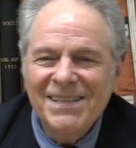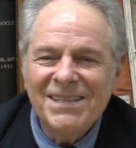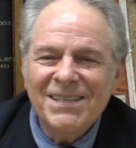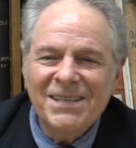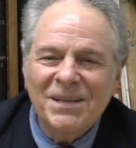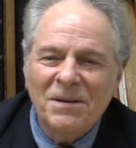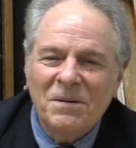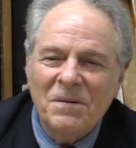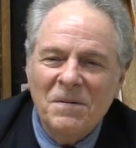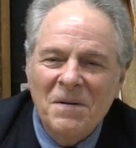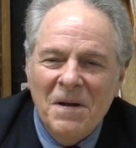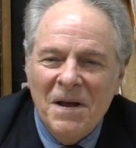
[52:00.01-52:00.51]

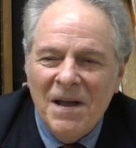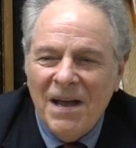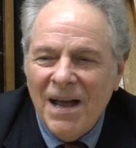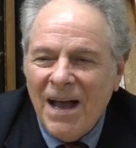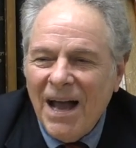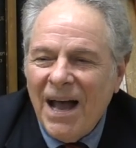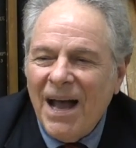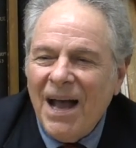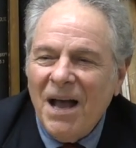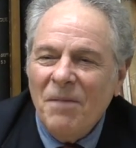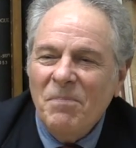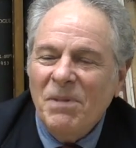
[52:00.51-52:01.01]
so
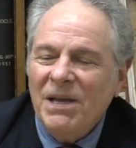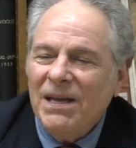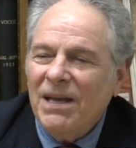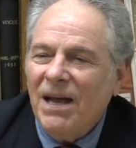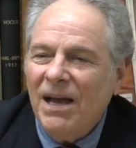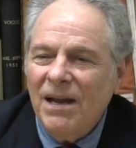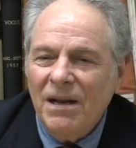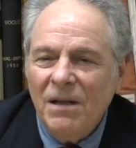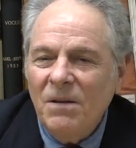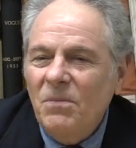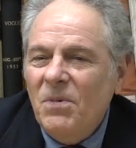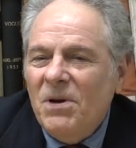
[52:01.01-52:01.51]
I'm
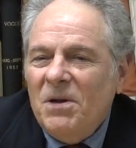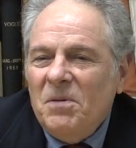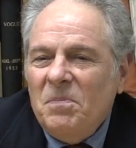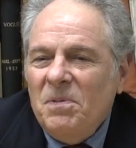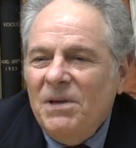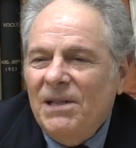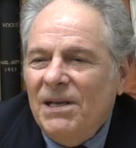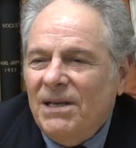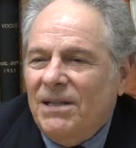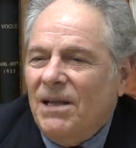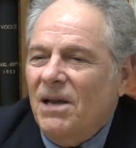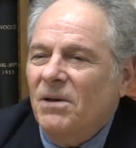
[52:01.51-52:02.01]
like, I don't want to
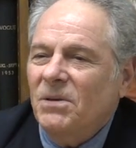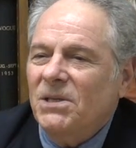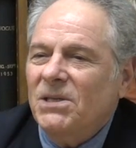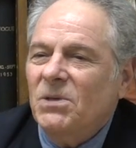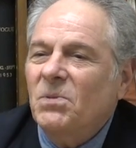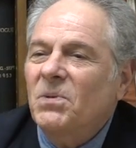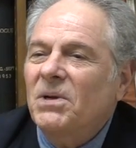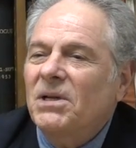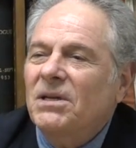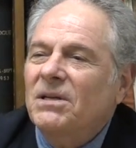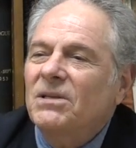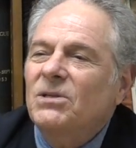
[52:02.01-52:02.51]
be like that. I just
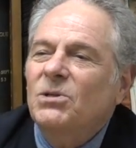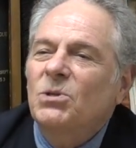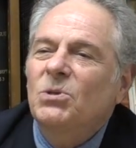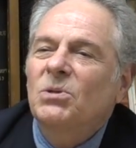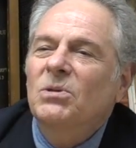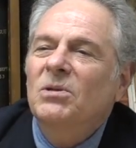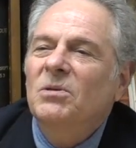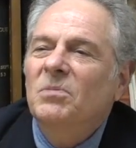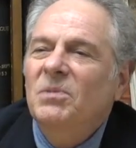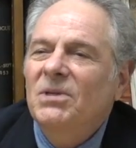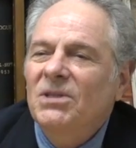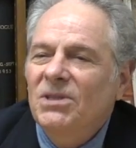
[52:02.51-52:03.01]
don't want to
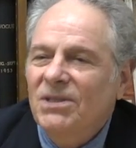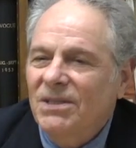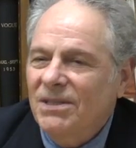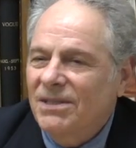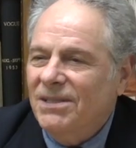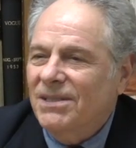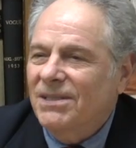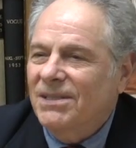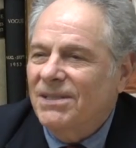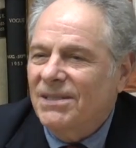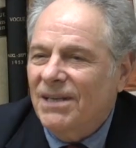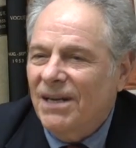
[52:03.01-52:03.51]
contribute to
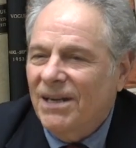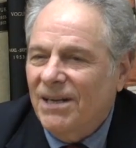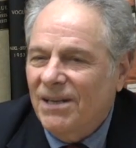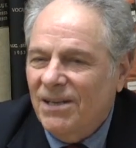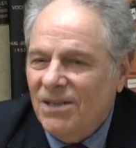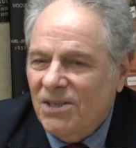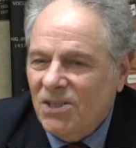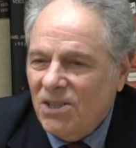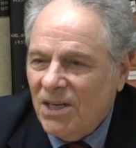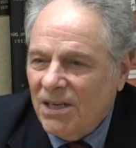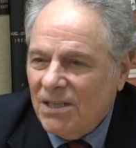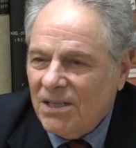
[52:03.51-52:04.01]
society
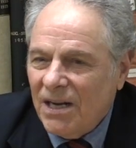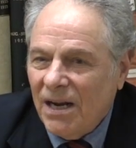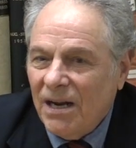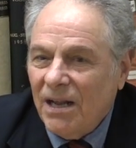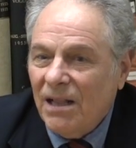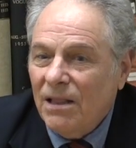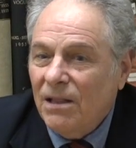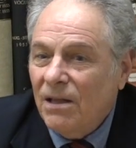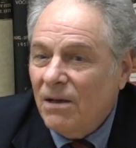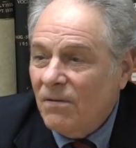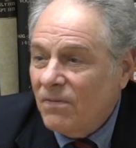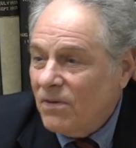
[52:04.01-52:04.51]
to change. And I
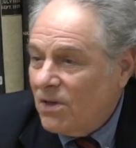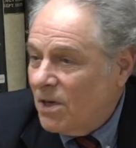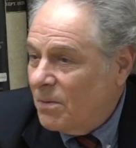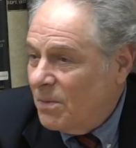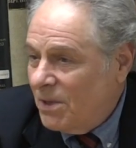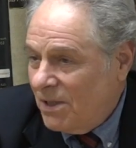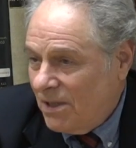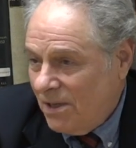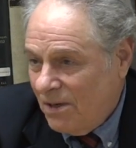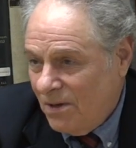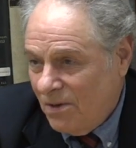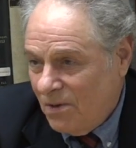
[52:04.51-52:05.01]
love
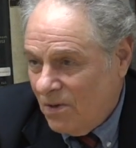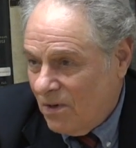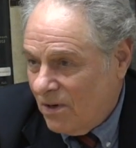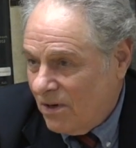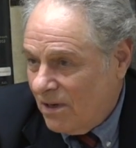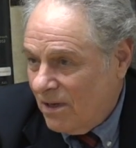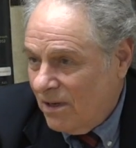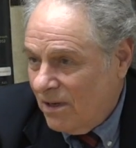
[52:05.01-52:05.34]
coming to New York.